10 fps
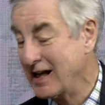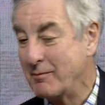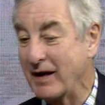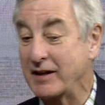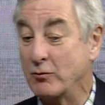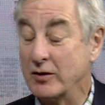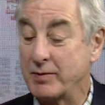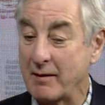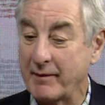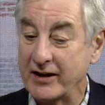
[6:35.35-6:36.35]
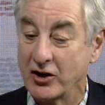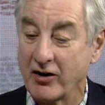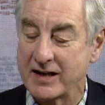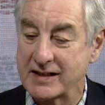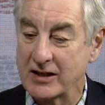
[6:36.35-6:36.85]
But there will be a
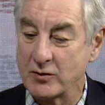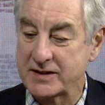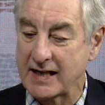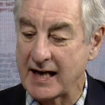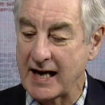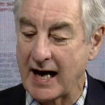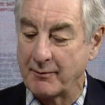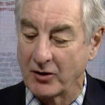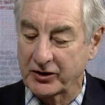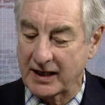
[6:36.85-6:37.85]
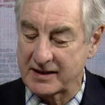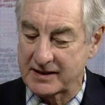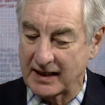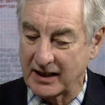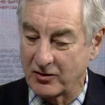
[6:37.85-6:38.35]
minority who will say, I'm not going to
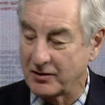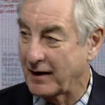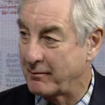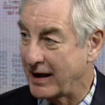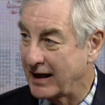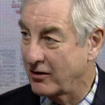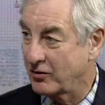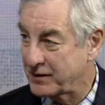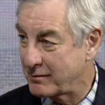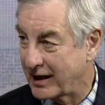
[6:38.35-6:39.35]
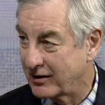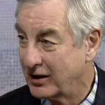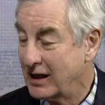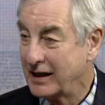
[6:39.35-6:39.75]
tell you if I'm male or female.